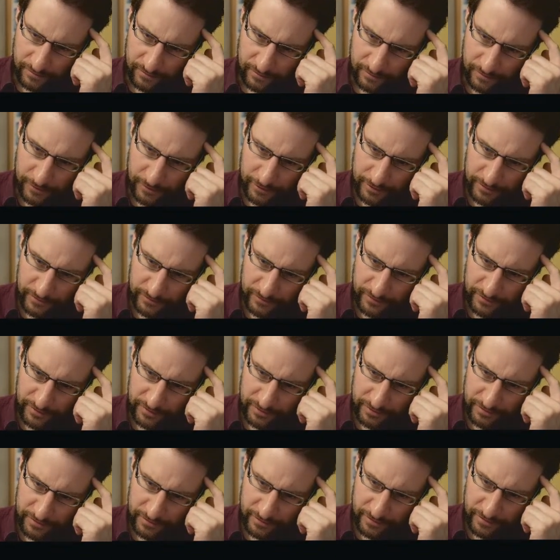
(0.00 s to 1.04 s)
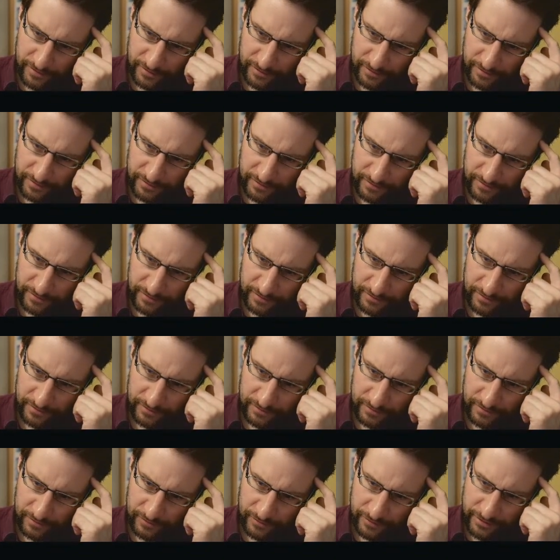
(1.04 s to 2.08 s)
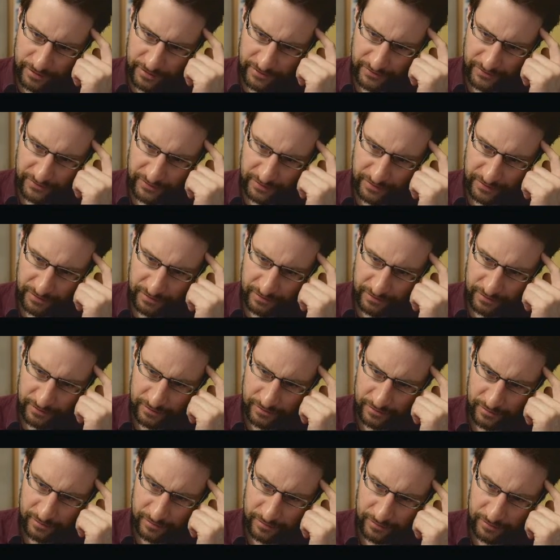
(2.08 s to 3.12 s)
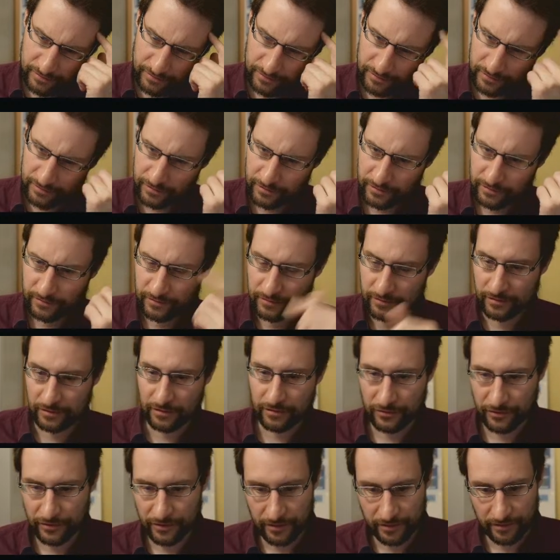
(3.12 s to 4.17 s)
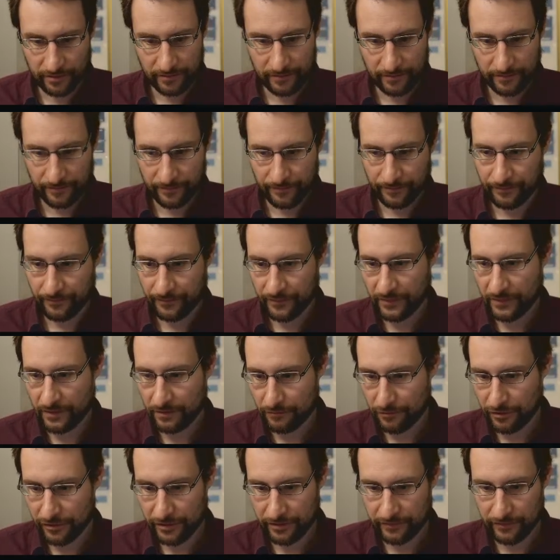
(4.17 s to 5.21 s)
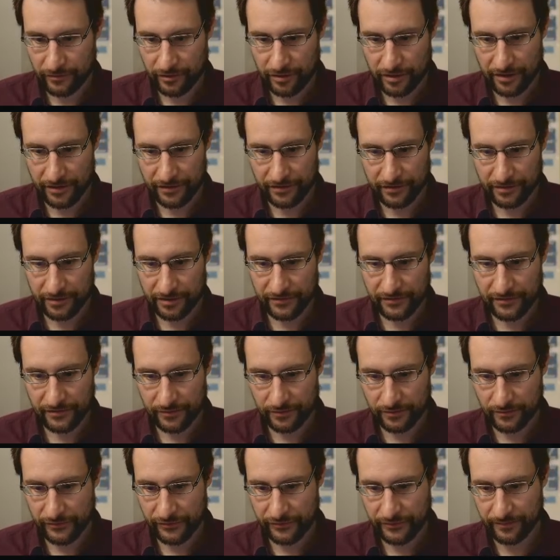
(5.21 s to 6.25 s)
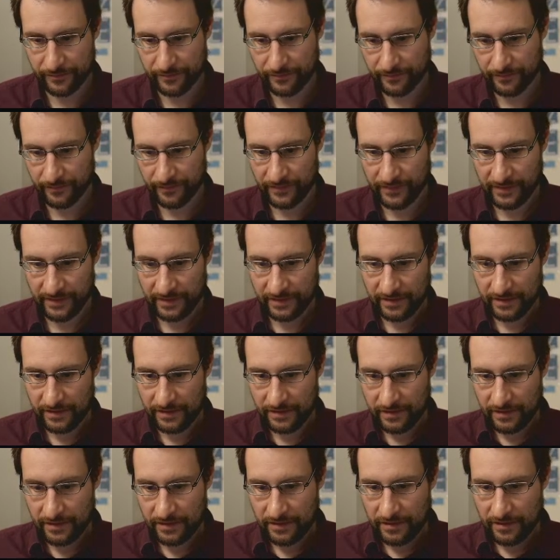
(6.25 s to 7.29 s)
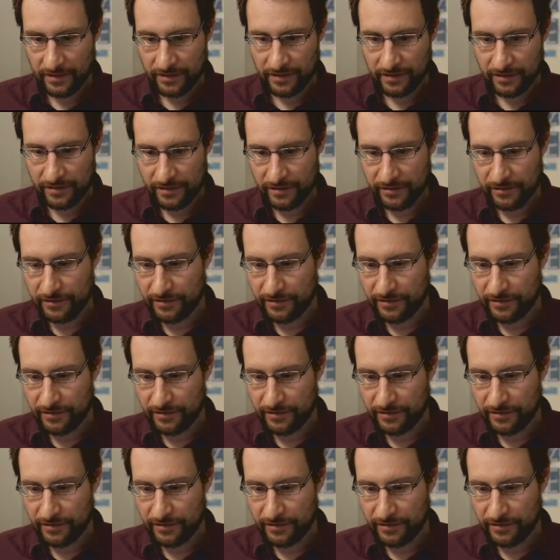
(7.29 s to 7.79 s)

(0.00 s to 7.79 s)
What v address or nothing? Arrow pointer. Okay, whatever. I trust those Intel